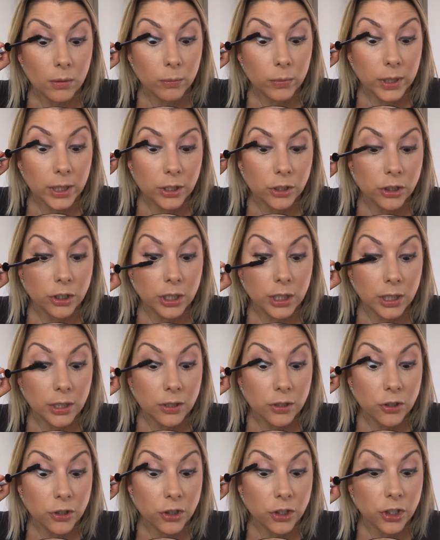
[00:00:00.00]
which
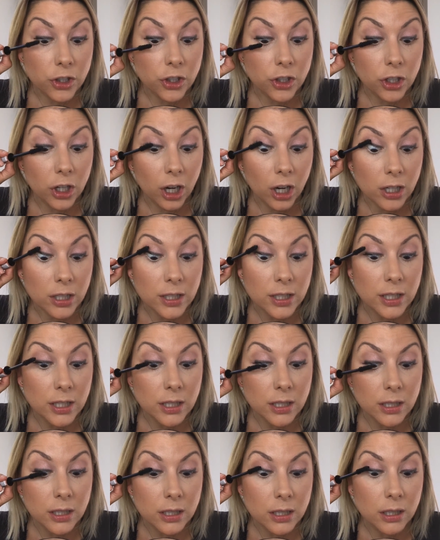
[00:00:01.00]
is
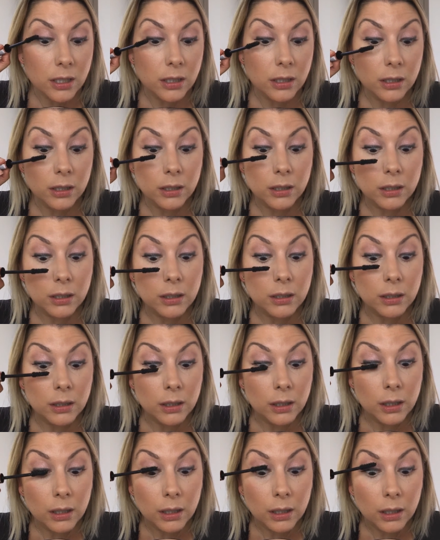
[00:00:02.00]
just
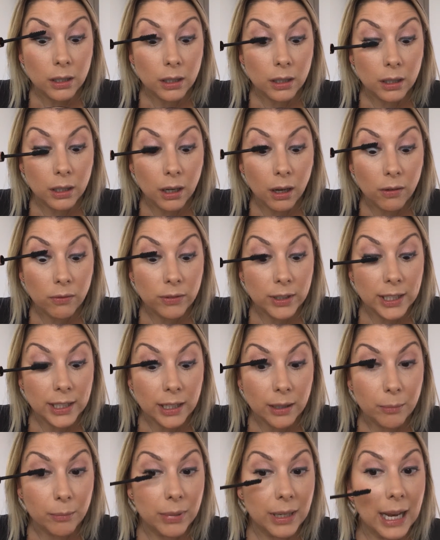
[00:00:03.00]
lovely
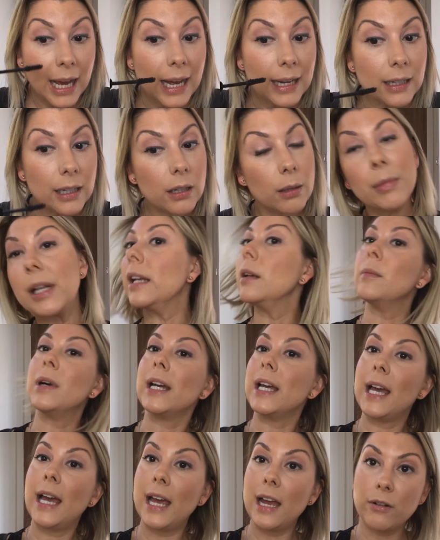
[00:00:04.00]
and black, and I'm getting my
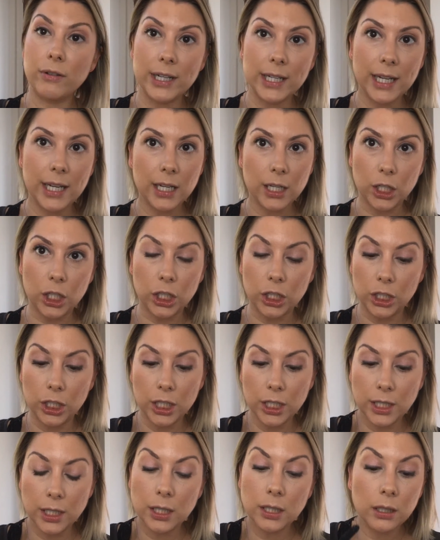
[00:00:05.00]
hair in it.
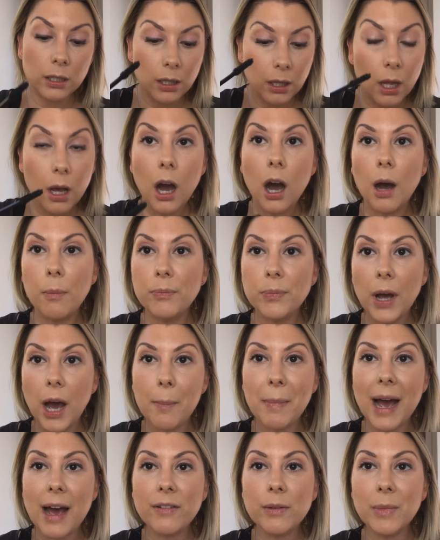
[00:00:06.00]
Goodness,
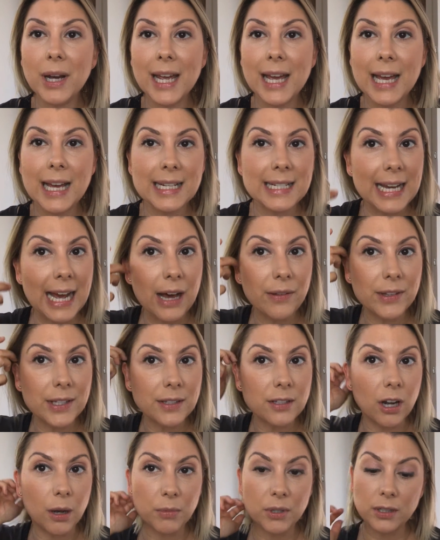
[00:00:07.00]
I'm having my hair down this
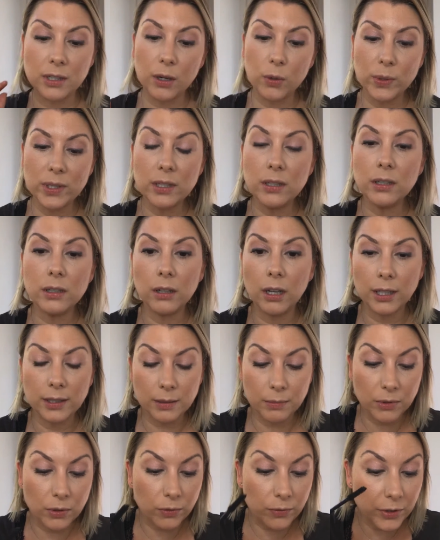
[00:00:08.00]
time because I always look like
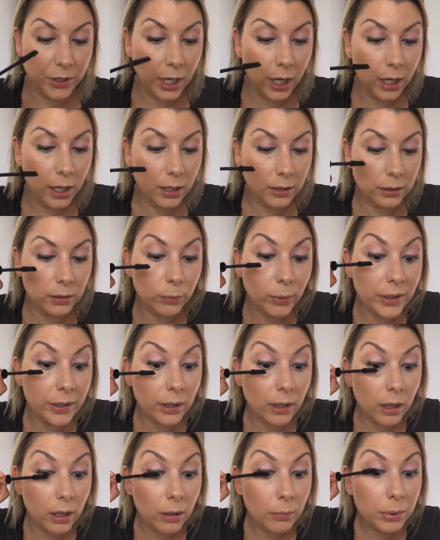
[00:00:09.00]
some sort of turtle with it
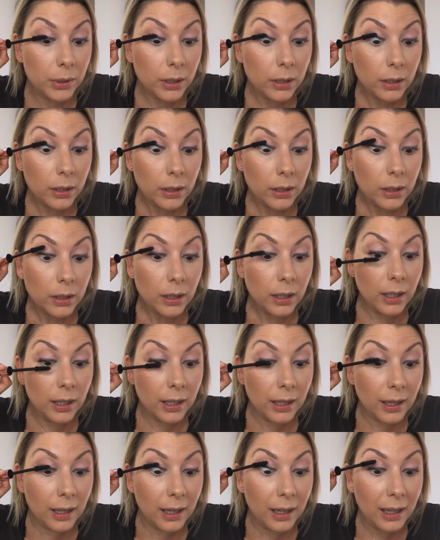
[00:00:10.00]
up.
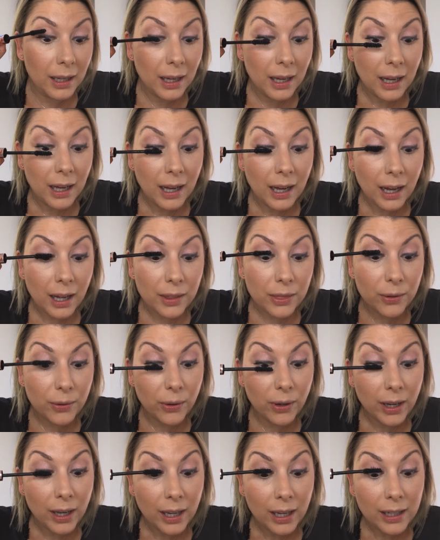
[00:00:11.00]
I
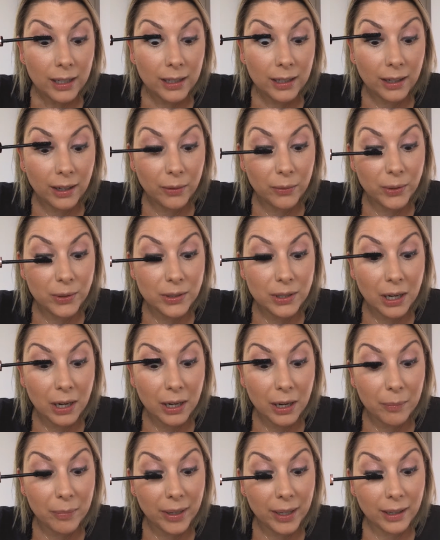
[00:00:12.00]
thought, you know, I want to
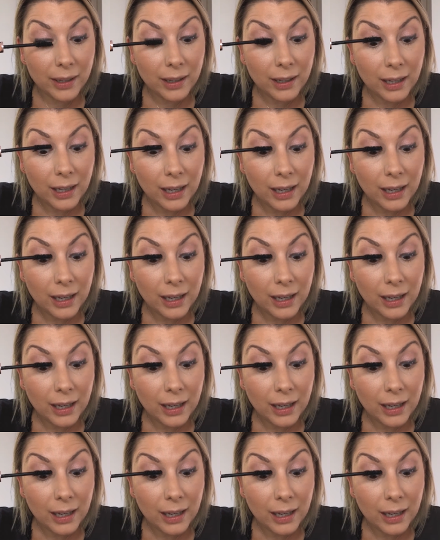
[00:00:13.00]
look a bit,